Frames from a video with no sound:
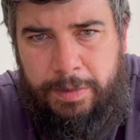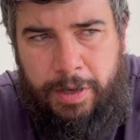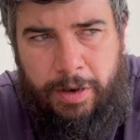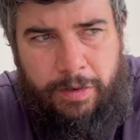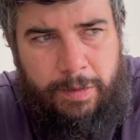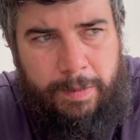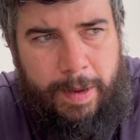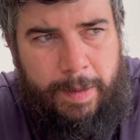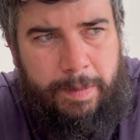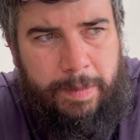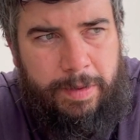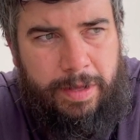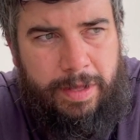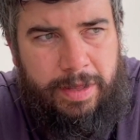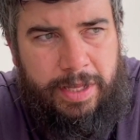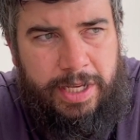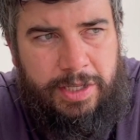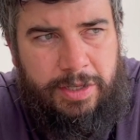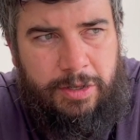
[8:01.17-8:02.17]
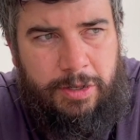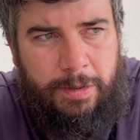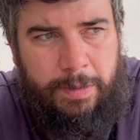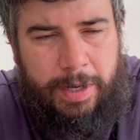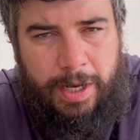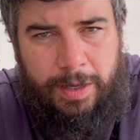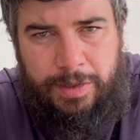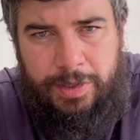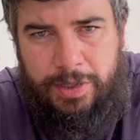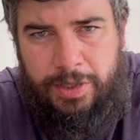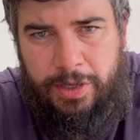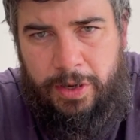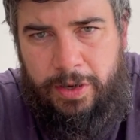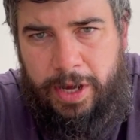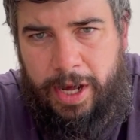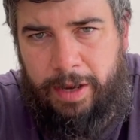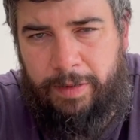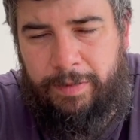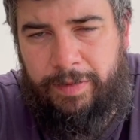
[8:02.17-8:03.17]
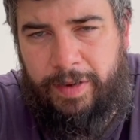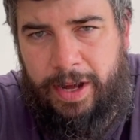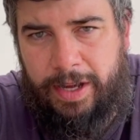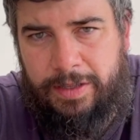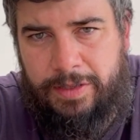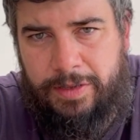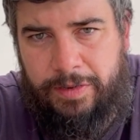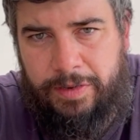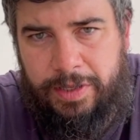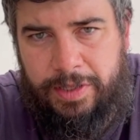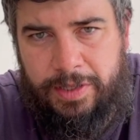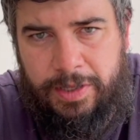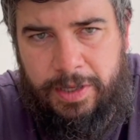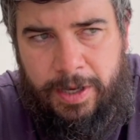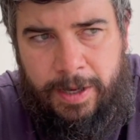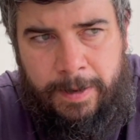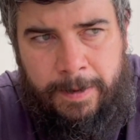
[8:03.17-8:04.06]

You've got to remember that these are coming out of Stone Island factories, so